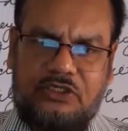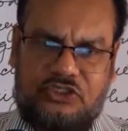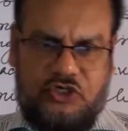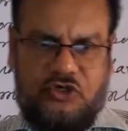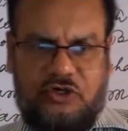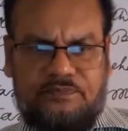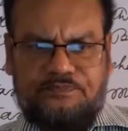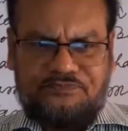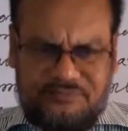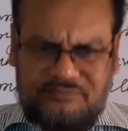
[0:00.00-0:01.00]

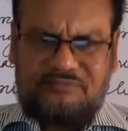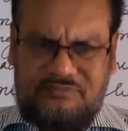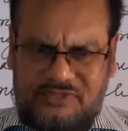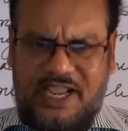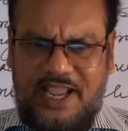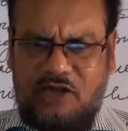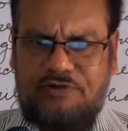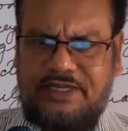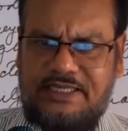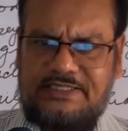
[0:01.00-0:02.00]
So, here
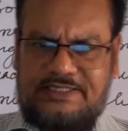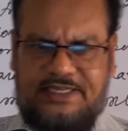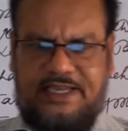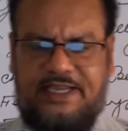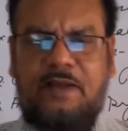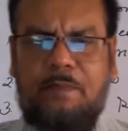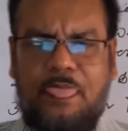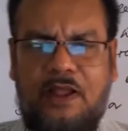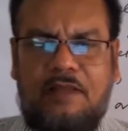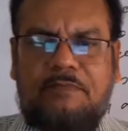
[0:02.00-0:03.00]
we can say
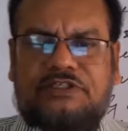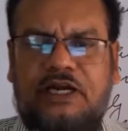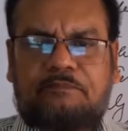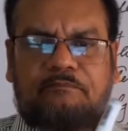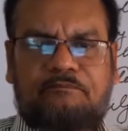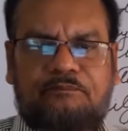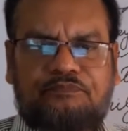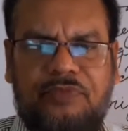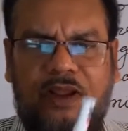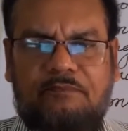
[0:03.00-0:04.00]
Mr.
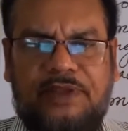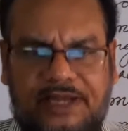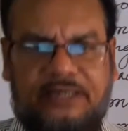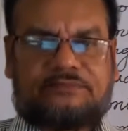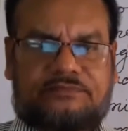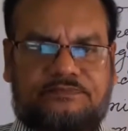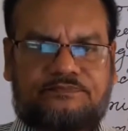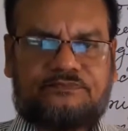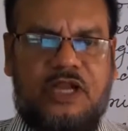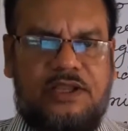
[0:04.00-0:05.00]
Bennet
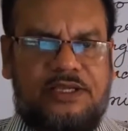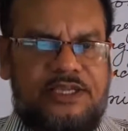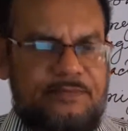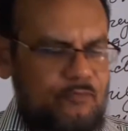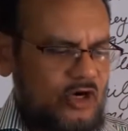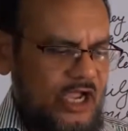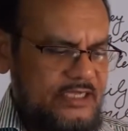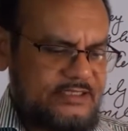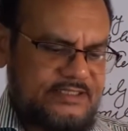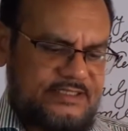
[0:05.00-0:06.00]

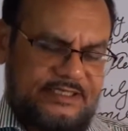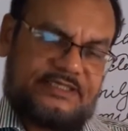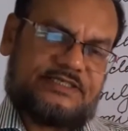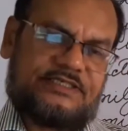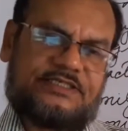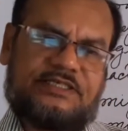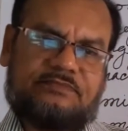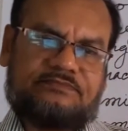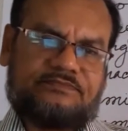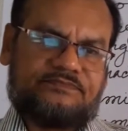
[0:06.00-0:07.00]
embodies
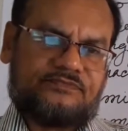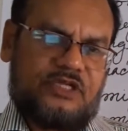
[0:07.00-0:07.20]
cynicism.